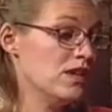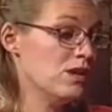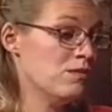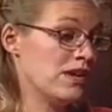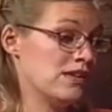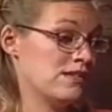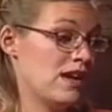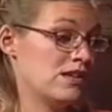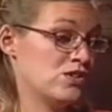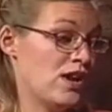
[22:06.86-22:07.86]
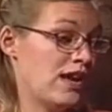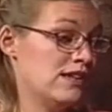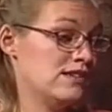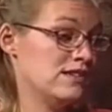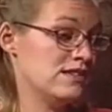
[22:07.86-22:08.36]
because I
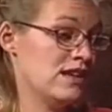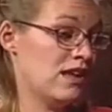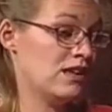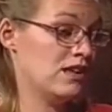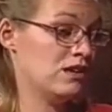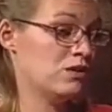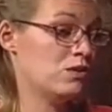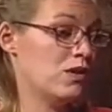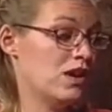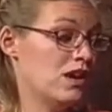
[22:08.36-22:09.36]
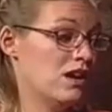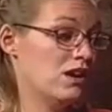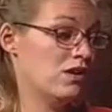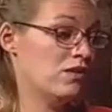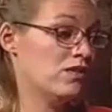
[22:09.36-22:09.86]
tried to tell you
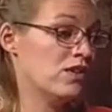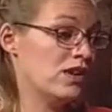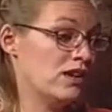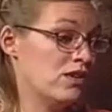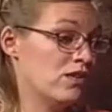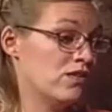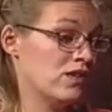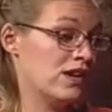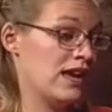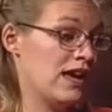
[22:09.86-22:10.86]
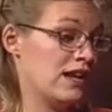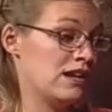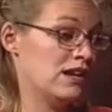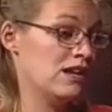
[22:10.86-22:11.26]
over and over again